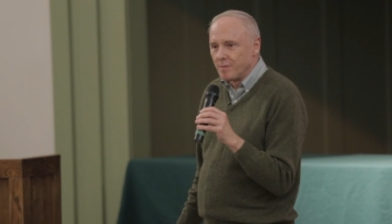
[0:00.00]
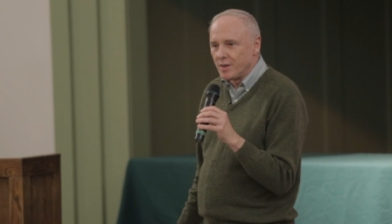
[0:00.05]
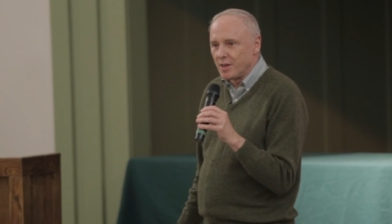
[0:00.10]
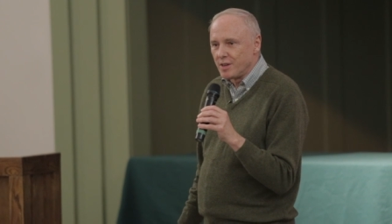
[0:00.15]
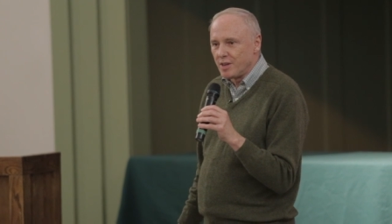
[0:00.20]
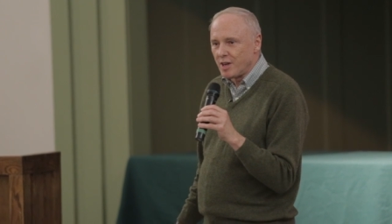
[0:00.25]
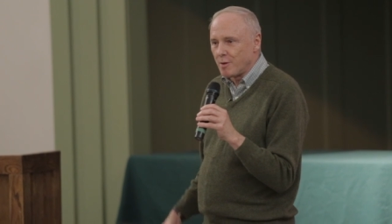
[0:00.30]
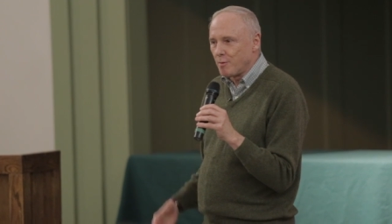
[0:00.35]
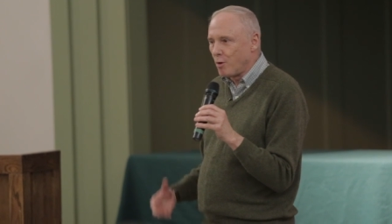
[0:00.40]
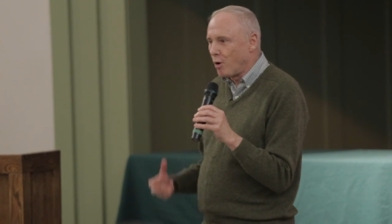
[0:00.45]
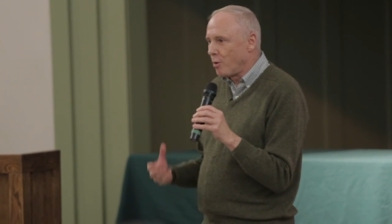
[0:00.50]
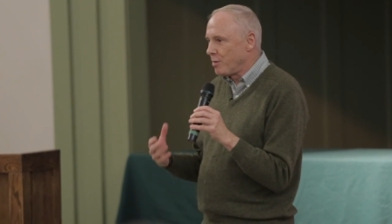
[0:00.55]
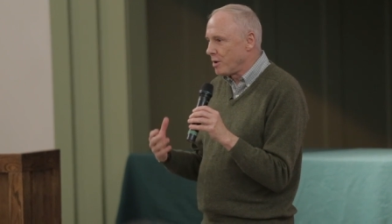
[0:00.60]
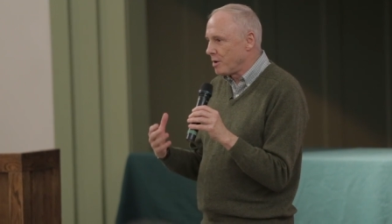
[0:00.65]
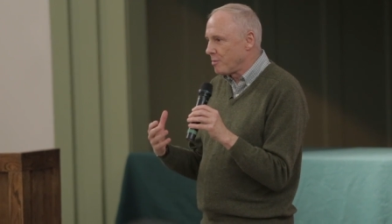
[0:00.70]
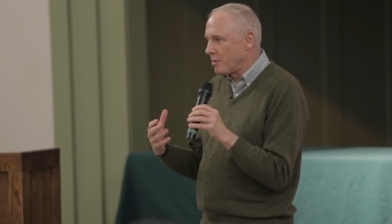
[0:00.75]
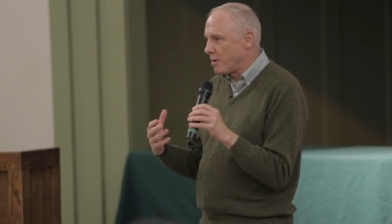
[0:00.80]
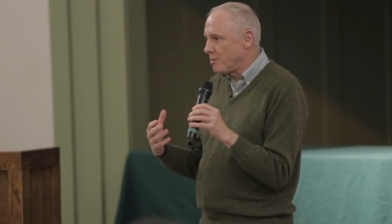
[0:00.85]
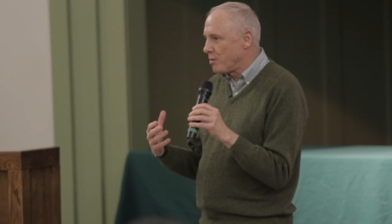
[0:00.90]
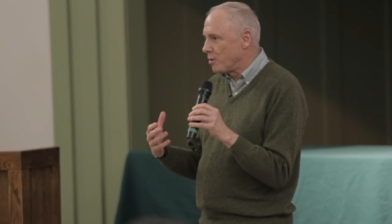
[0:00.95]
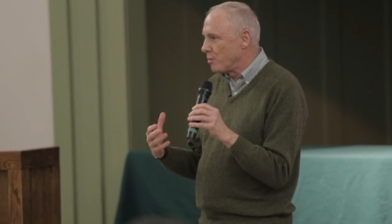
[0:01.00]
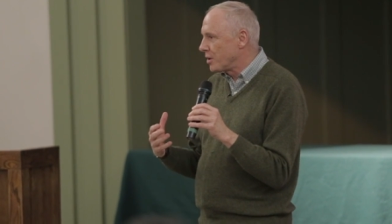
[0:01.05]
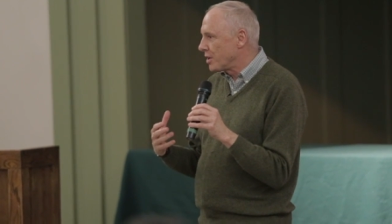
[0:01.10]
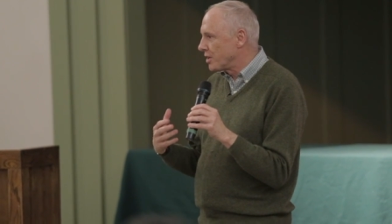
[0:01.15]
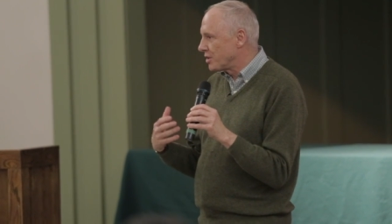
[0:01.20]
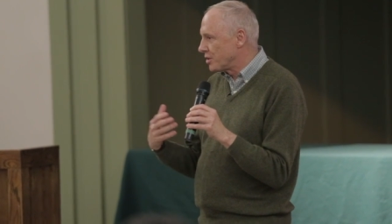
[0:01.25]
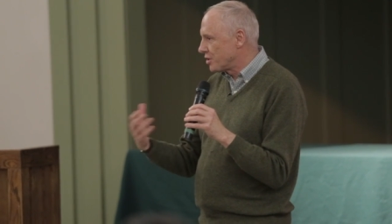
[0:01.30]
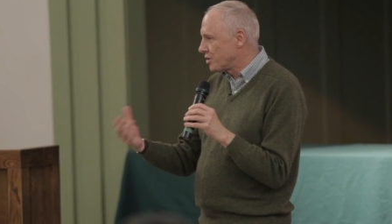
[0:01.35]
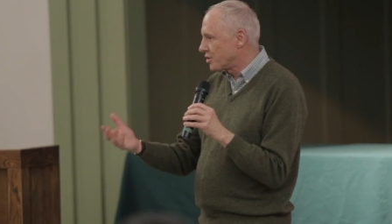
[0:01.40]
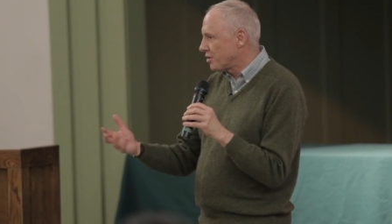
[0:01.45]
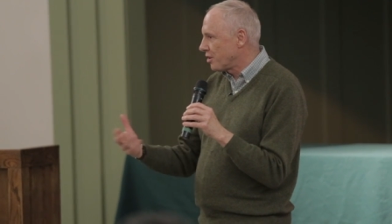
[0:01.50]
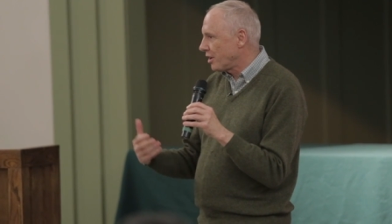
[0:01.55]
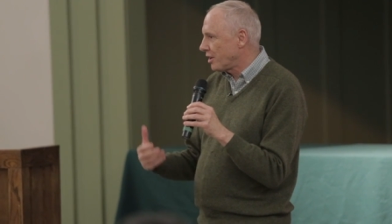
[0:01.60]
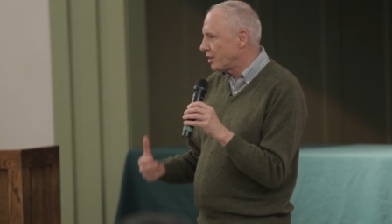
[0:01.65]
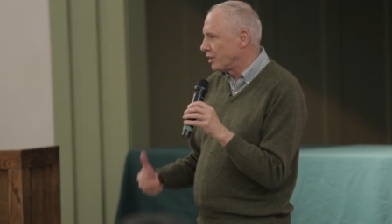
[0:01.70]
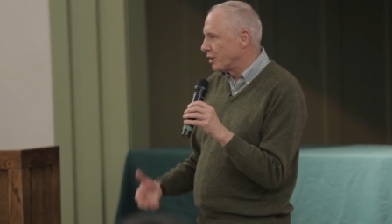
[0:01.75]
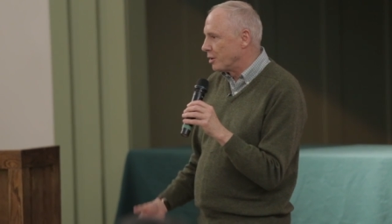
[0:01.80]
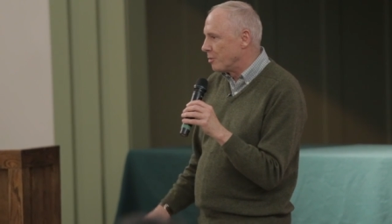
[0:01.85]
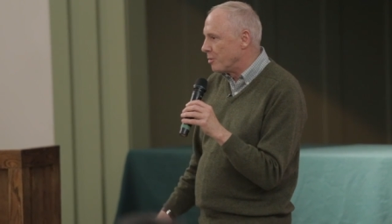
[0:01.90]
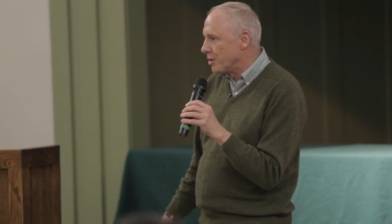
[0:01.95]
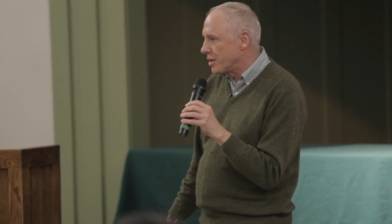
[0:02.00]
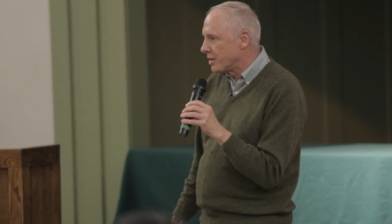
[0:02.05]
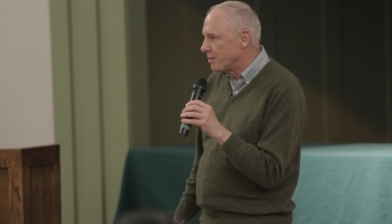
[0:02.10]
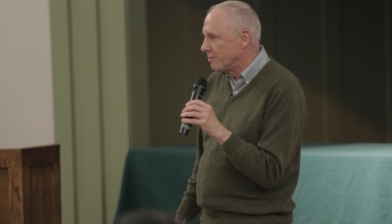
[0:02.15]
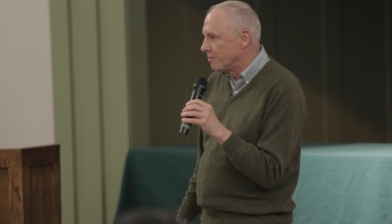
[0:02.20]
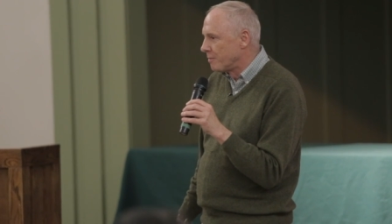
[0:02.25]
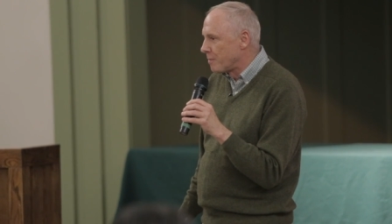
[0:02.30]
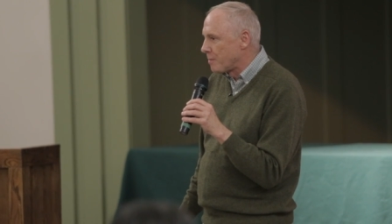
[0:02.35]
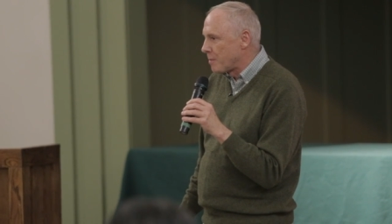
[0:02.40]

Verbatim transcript: And then I'm hoping maybe we can just talk a little bit.